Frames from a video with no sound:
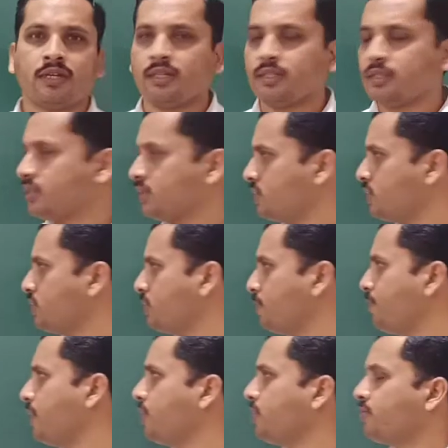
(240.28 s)
This is
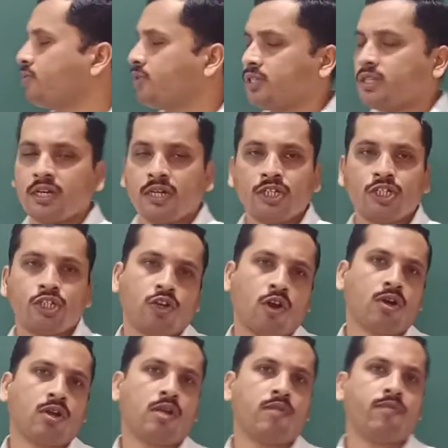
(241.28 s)
shifting towards the
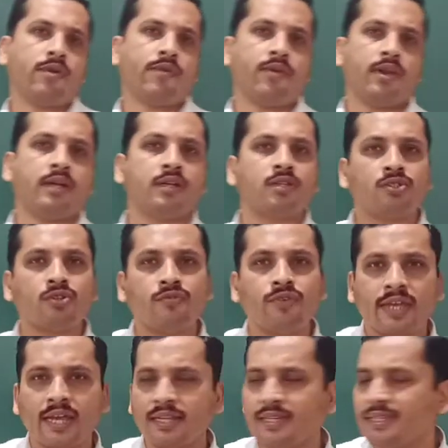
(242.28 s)
shorter wavelength. So we
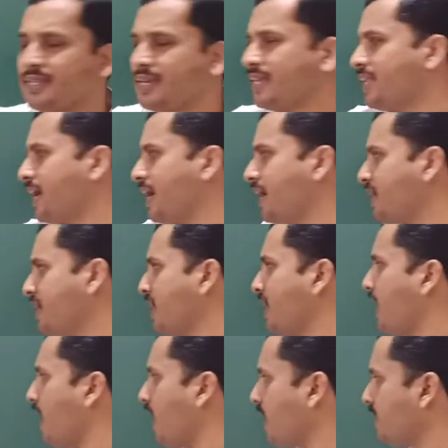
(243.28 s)
can say that
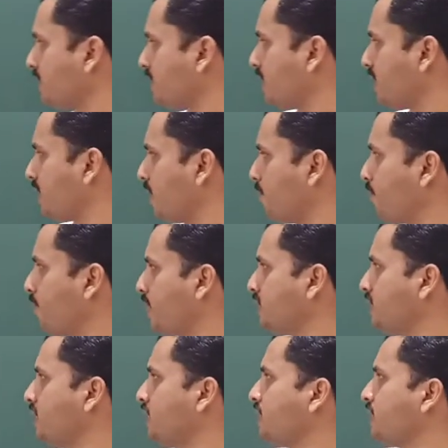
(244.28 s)
as the
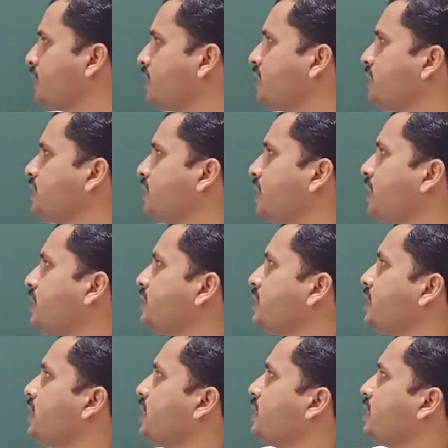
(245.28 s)
temperature increases,
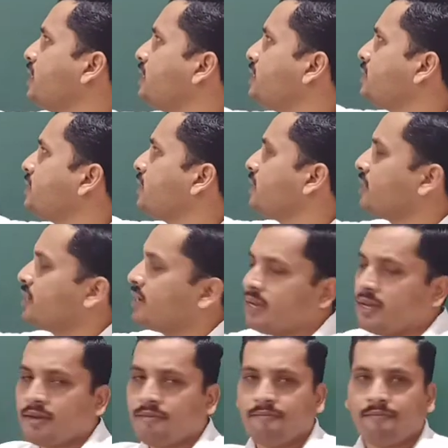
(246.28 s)
this
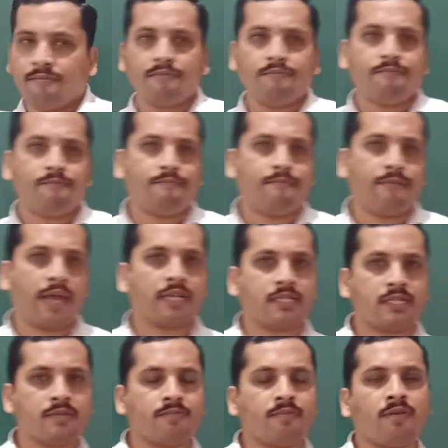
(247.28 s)

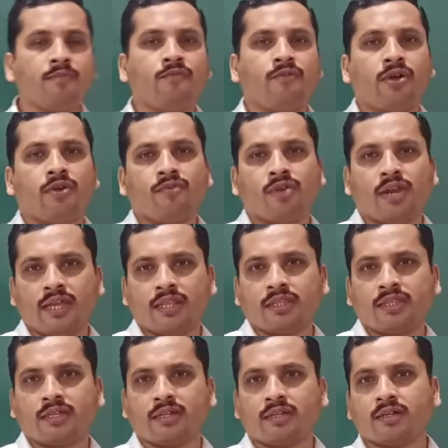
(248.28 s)
maximum wavelength,
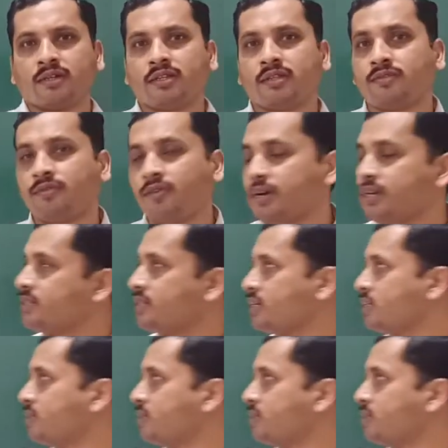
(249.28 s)
what is this